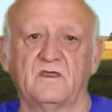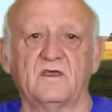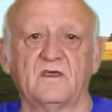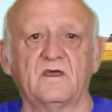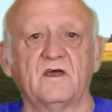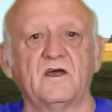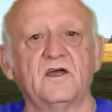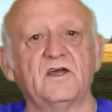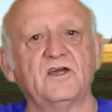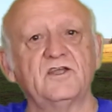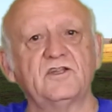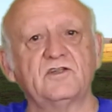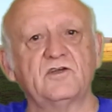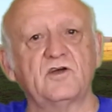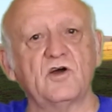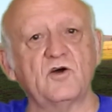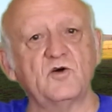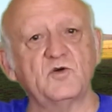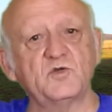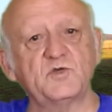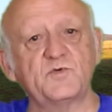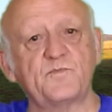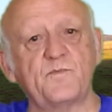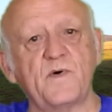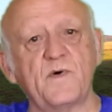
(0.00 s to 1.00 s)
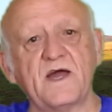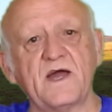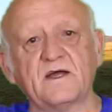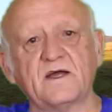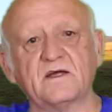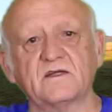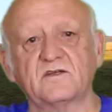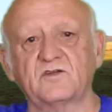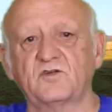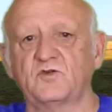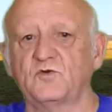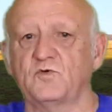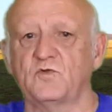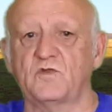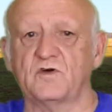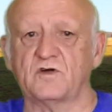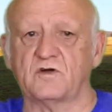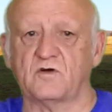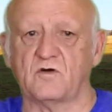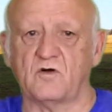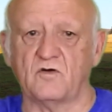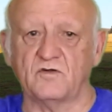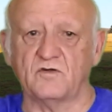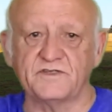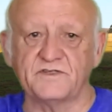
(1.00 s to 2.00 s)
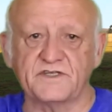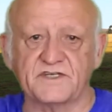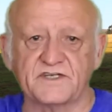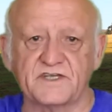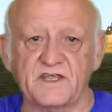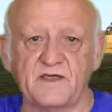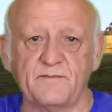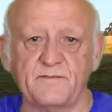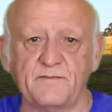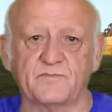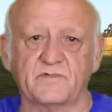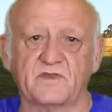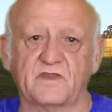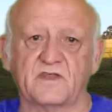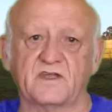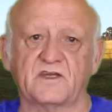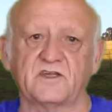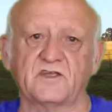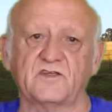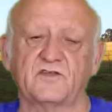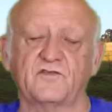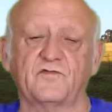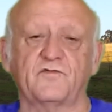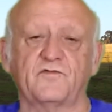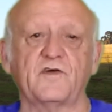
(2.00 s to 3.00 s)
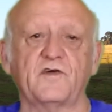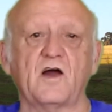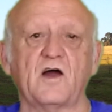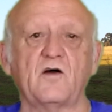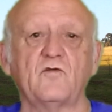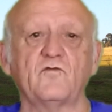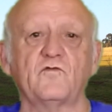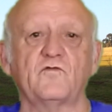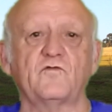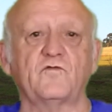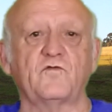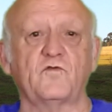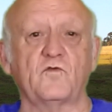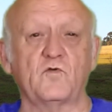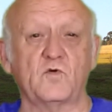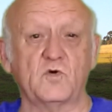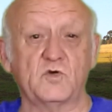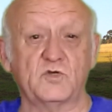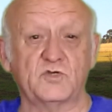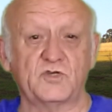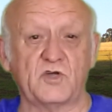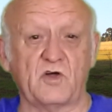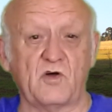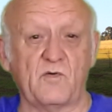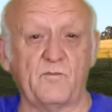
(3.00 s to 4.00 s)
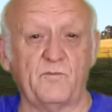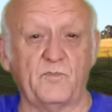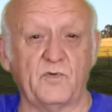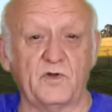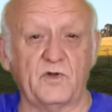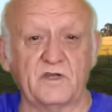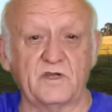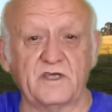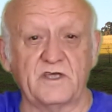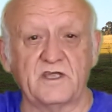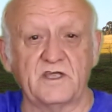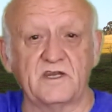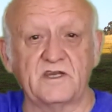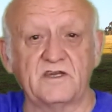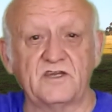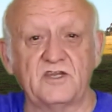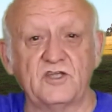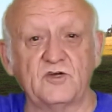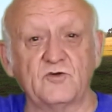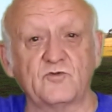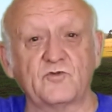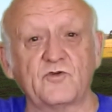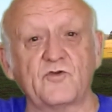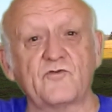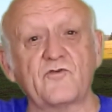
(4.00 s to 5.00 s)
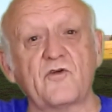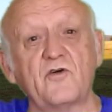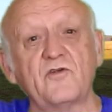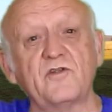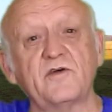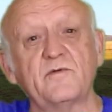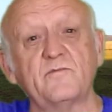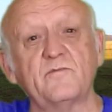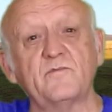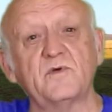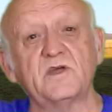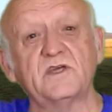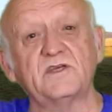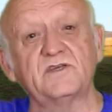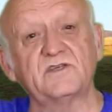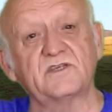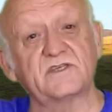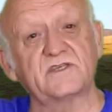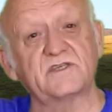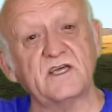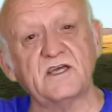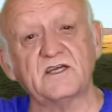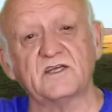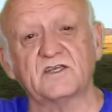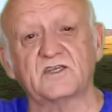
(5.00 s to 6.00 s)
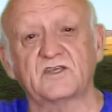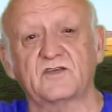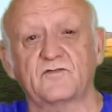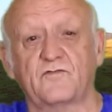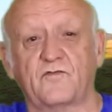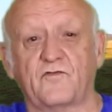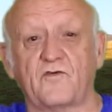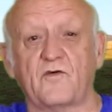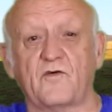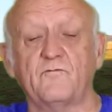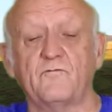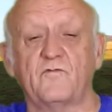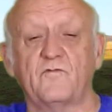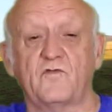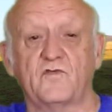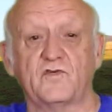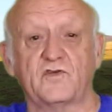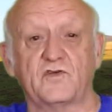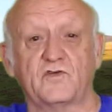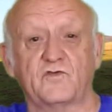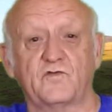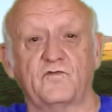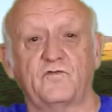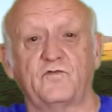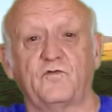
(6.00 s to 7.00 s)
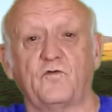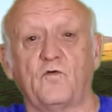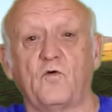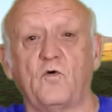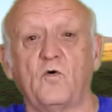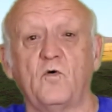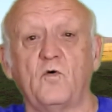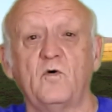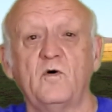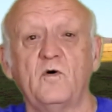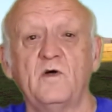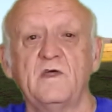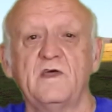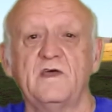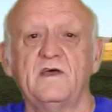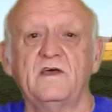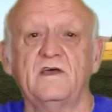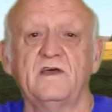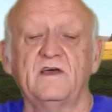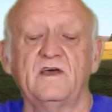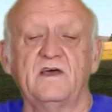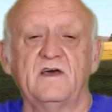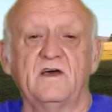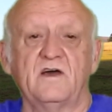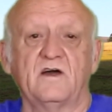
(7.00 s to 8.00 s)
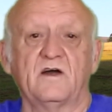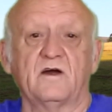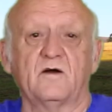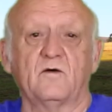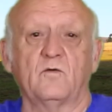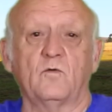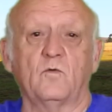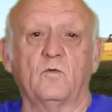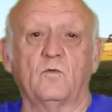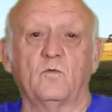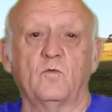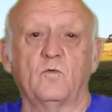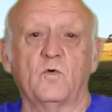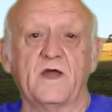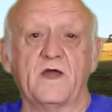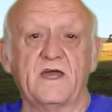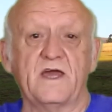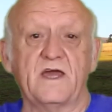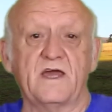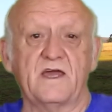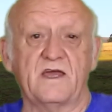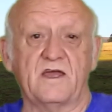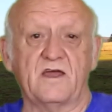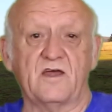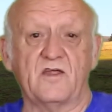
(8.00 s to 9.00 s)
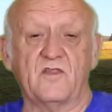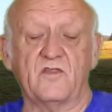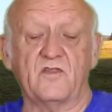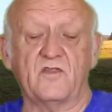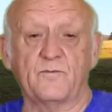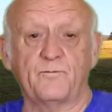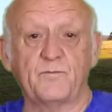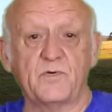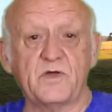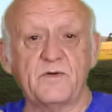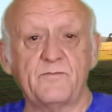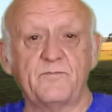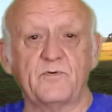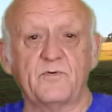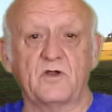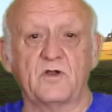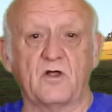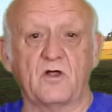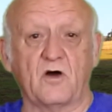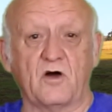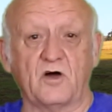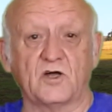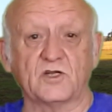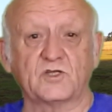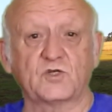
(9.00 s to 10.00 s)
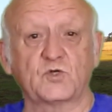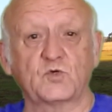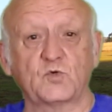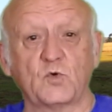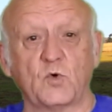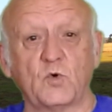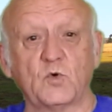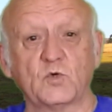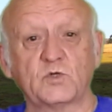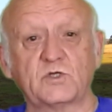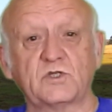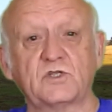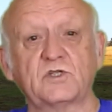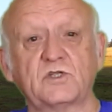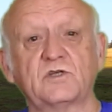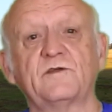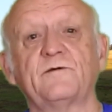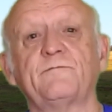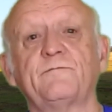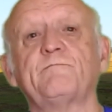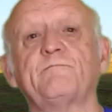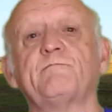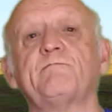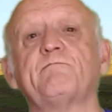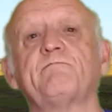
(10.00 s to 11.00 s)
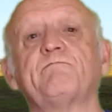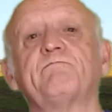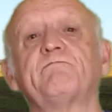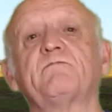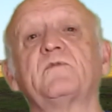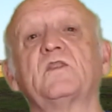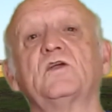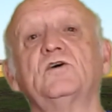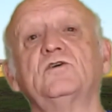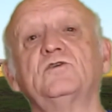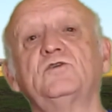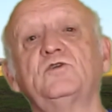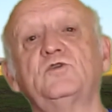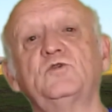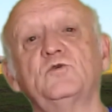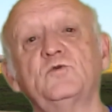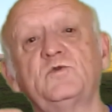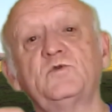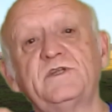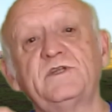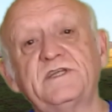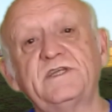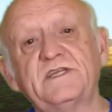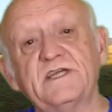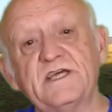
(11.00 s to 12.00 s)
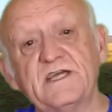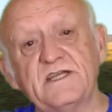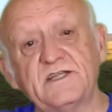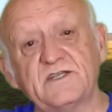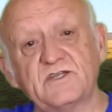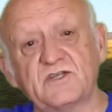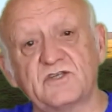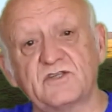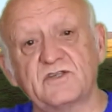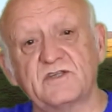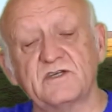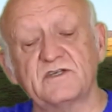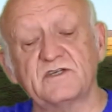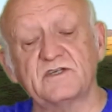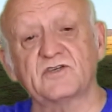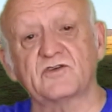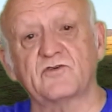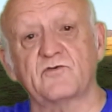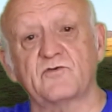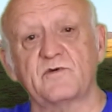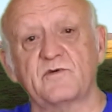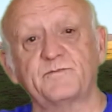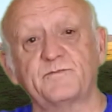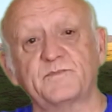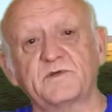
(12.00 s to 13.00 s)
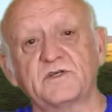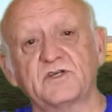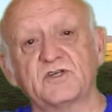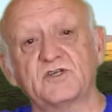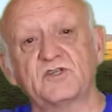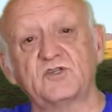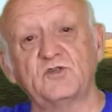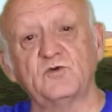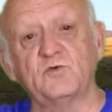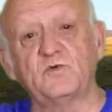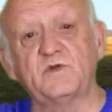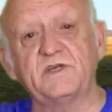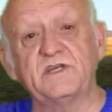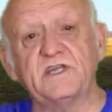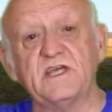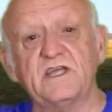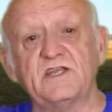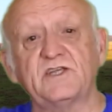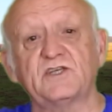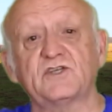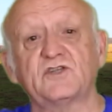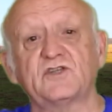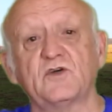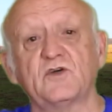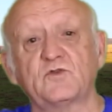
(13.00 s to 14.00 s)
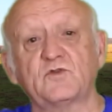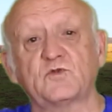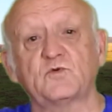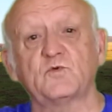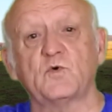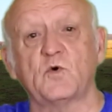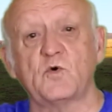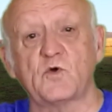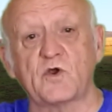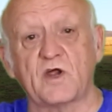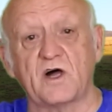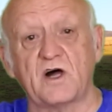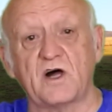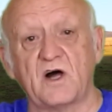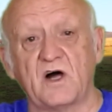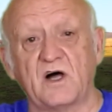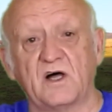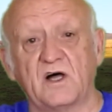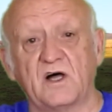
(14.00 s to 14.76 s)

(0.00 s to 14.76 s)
It goes back to the concept that is found, for example, in Deuteronomy 6 from verse 4, where the people are taught to teach the scriptures, to teach the Torah